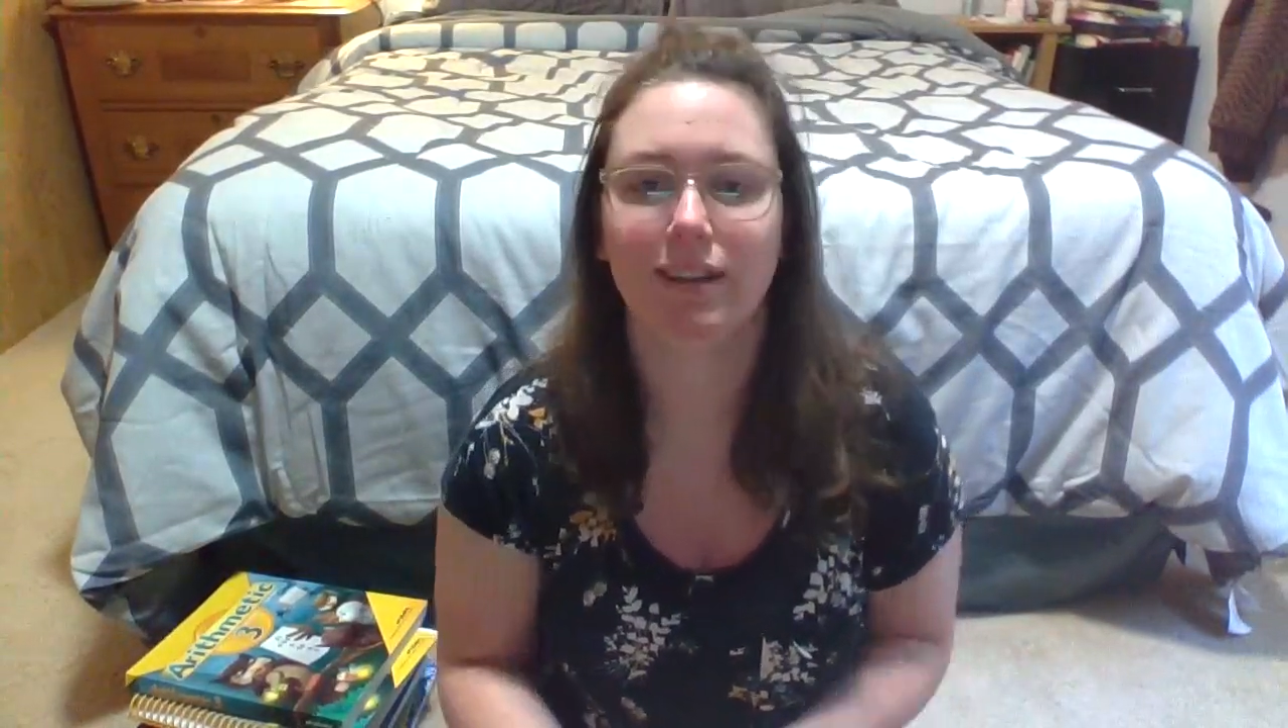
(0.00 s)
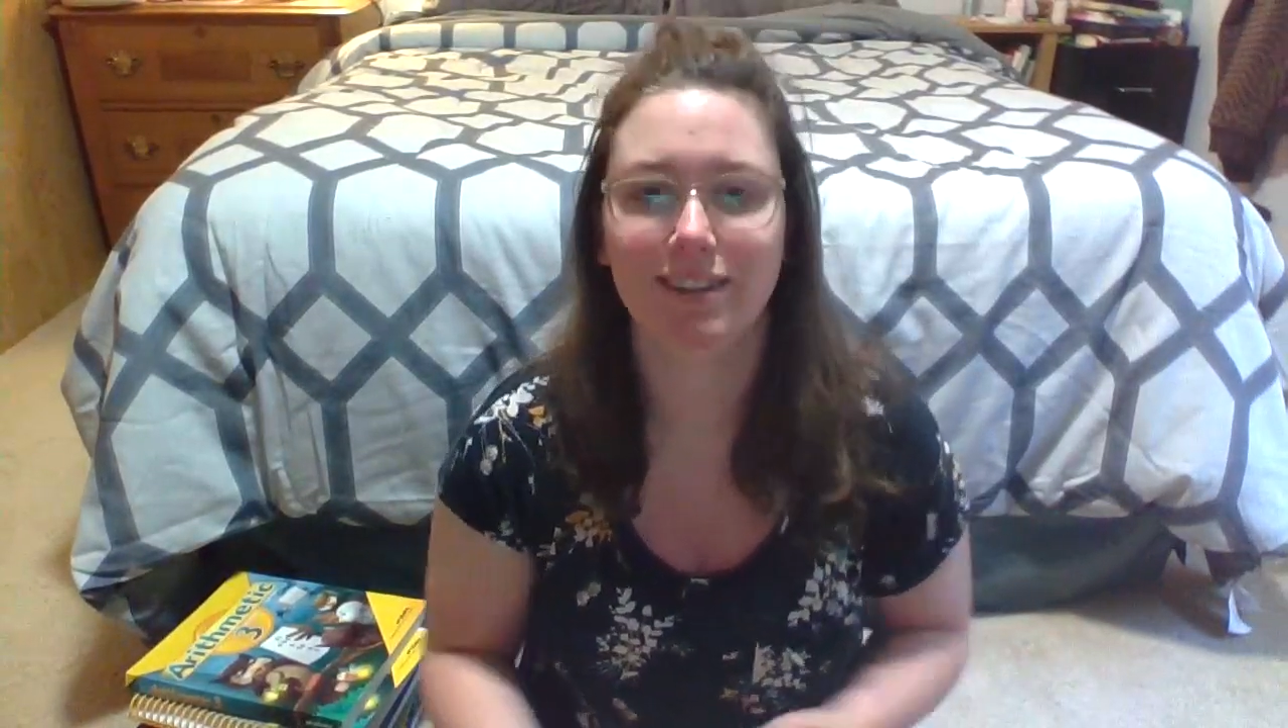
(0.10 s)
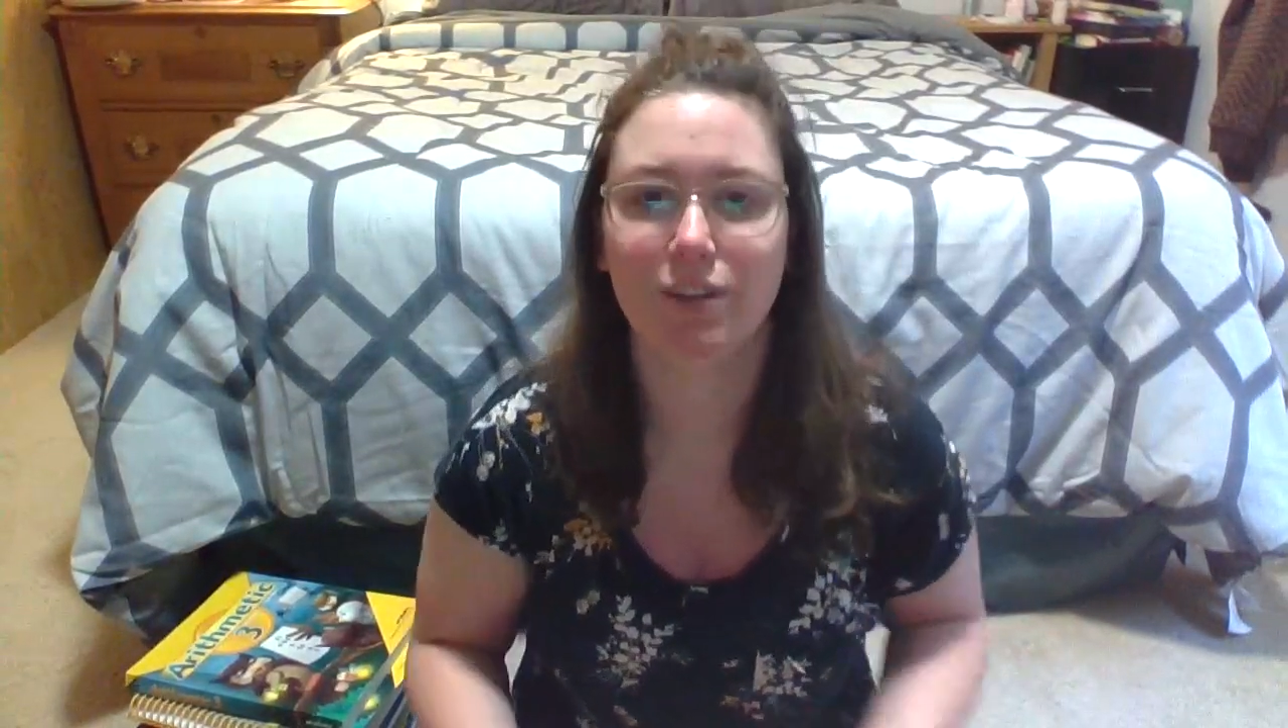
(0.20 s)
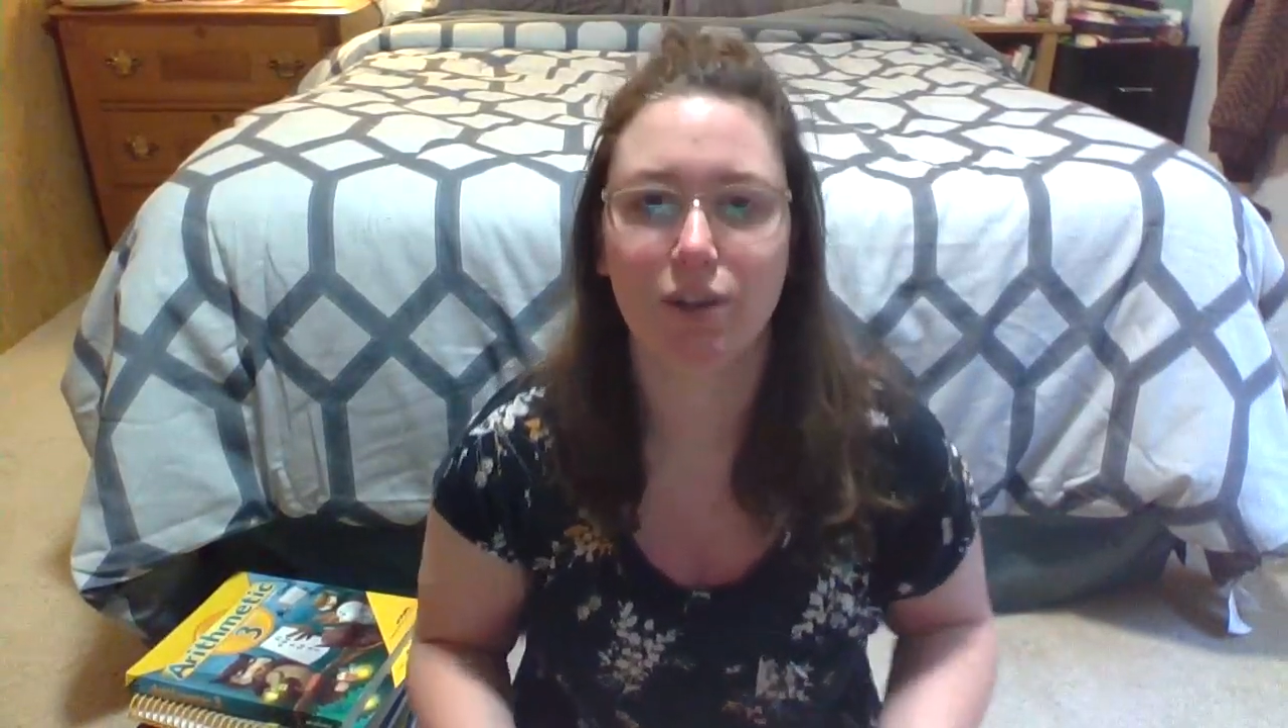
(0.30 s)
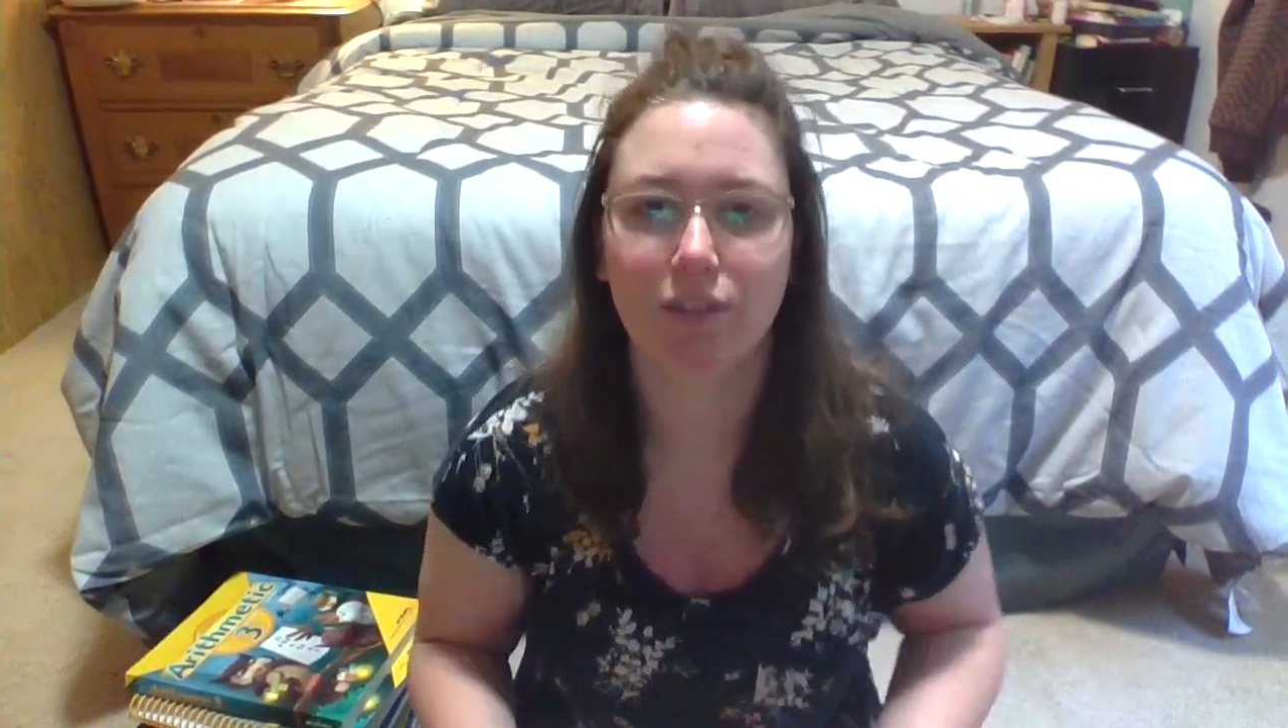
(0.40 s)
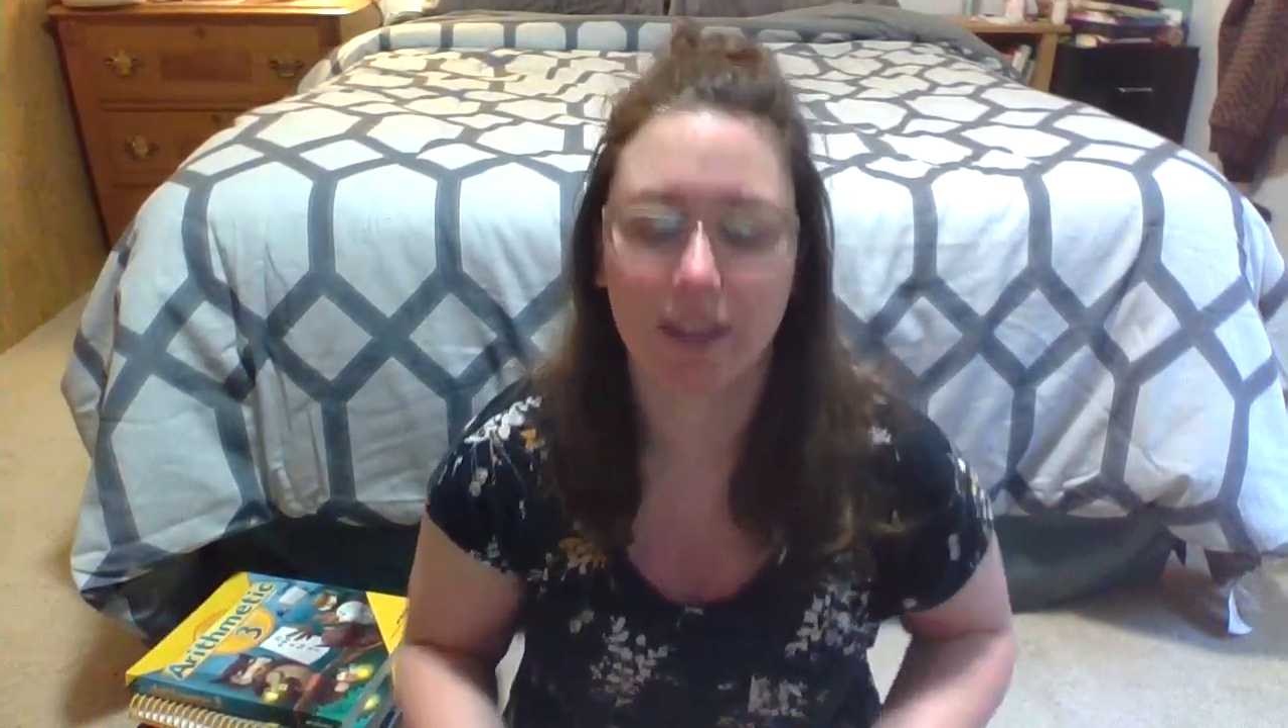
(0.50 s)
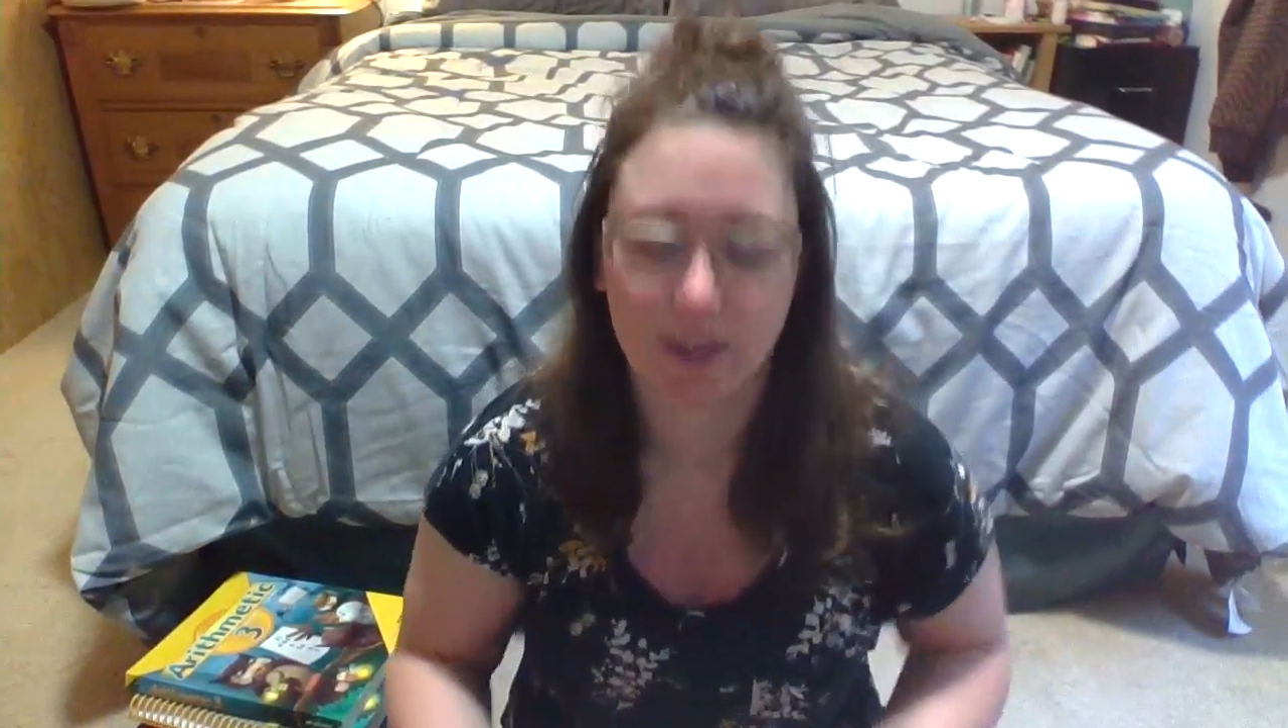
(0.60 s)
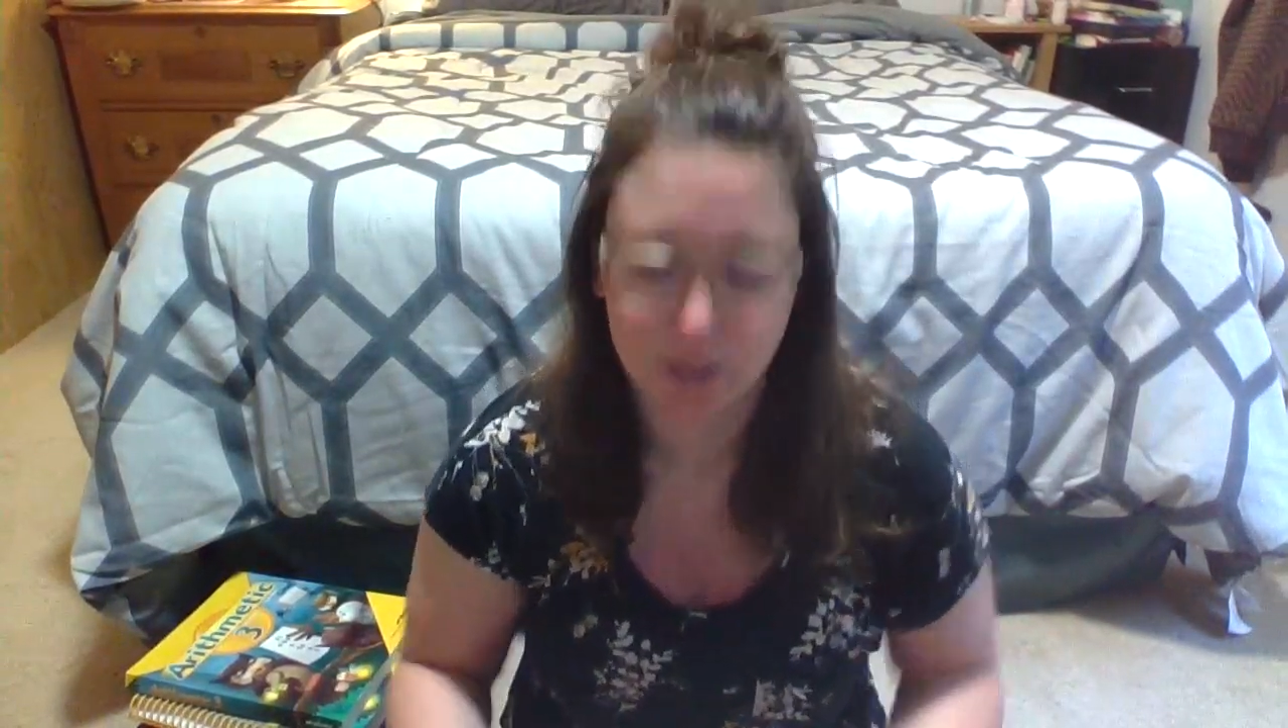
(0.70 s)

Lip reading: Didn't know if they actually